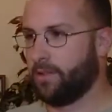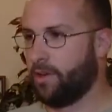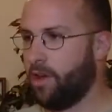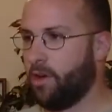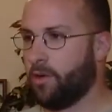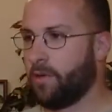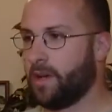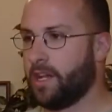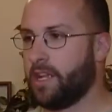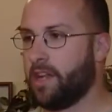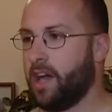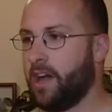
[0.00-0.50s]

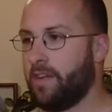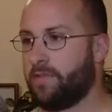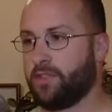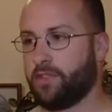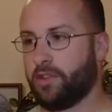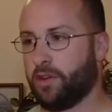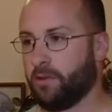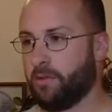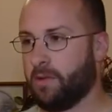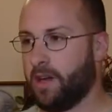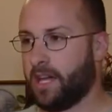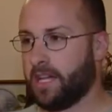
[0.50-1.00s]
Already off
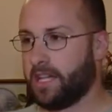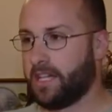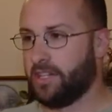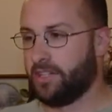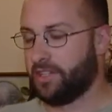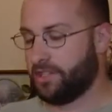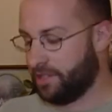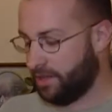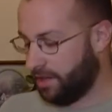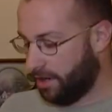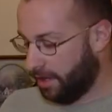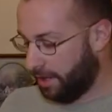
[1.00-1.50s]
to a rocky
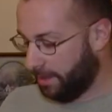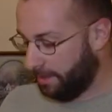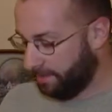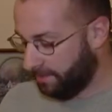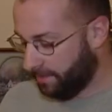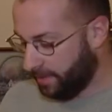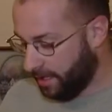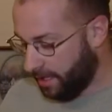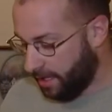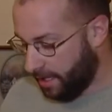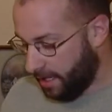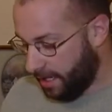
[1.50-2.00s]
start.
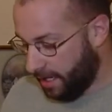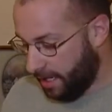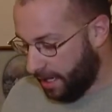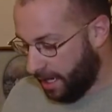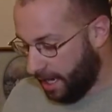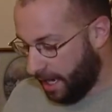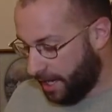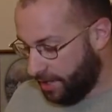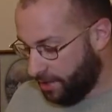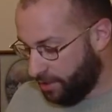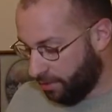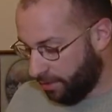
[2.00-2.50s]

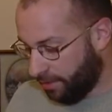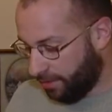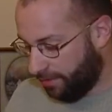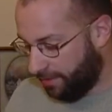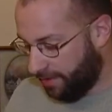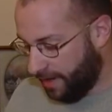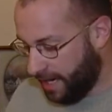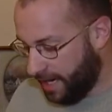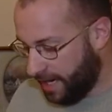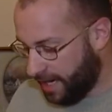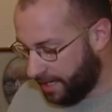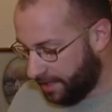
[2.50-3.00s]
And your
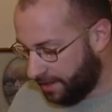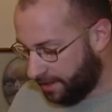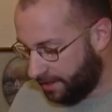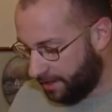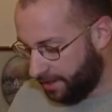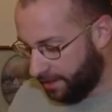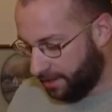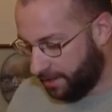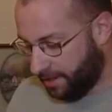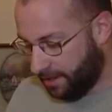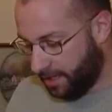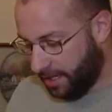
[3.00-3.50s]

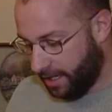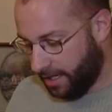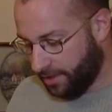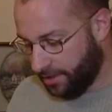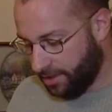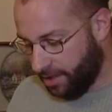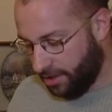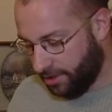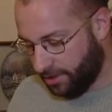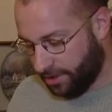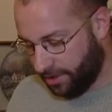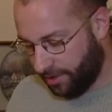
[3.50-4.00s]
faith
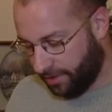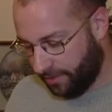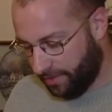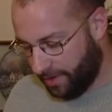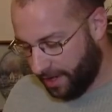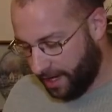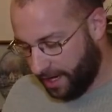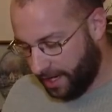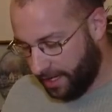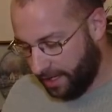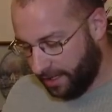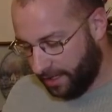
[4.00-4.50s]
is also
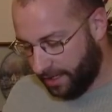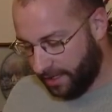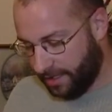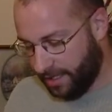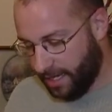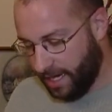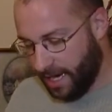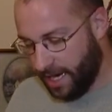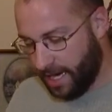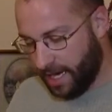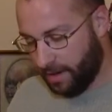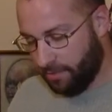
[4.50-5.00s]
vain.
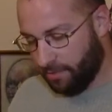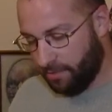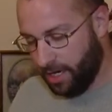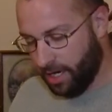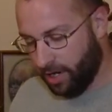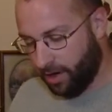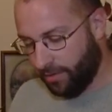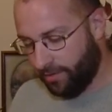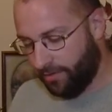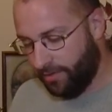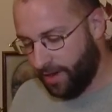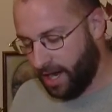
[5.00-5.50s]
Yea,
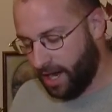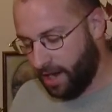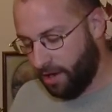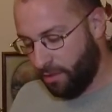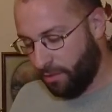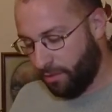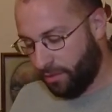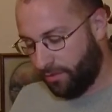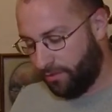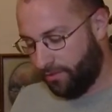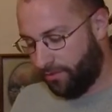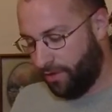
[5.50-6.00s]
we are
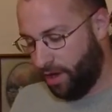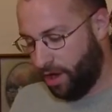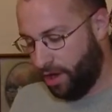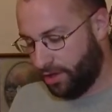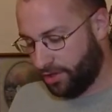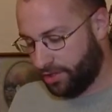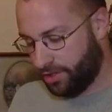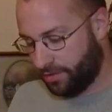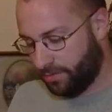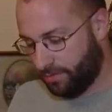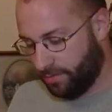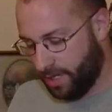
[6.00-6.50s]
found
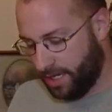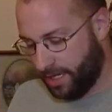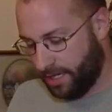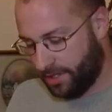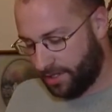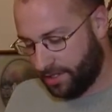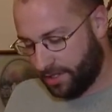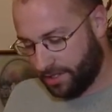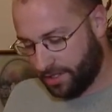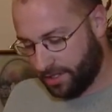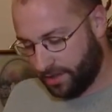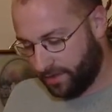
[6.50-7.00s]
false
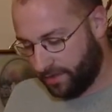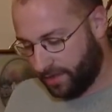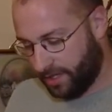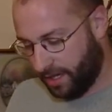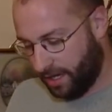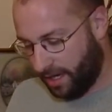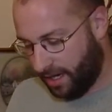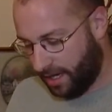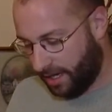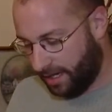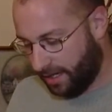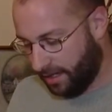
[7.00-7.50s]
witnesses of
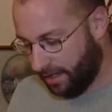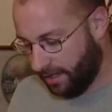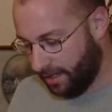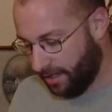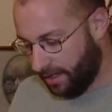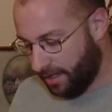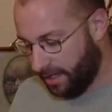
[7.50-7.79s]
God,